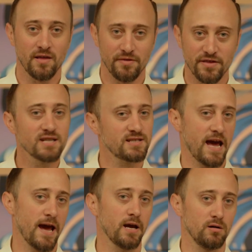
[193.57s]
This
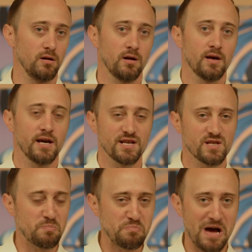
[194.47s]
angle is
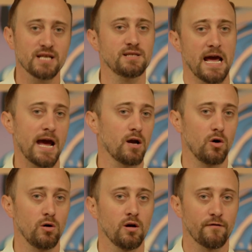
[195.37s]
the best
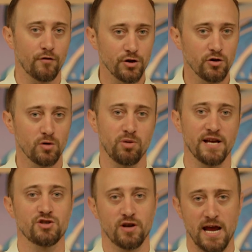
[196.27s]
angle for you to
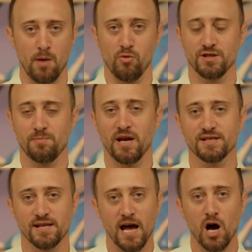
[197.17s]
place your cameras
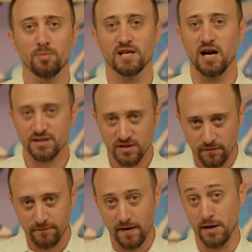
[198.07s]
because it helps us
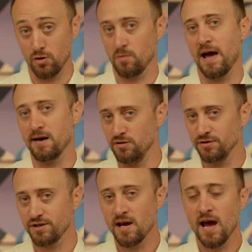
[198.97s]
fight your
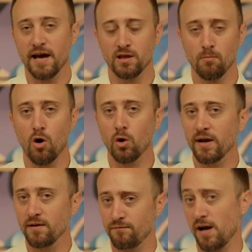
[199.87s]
battles. And the more
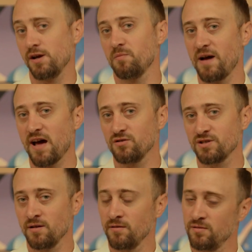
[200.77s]
we can fight your
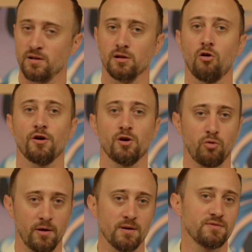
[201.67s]
battles, the lower your
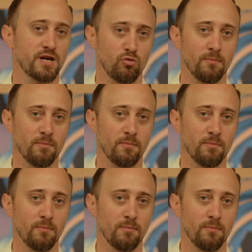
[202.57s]
premiums can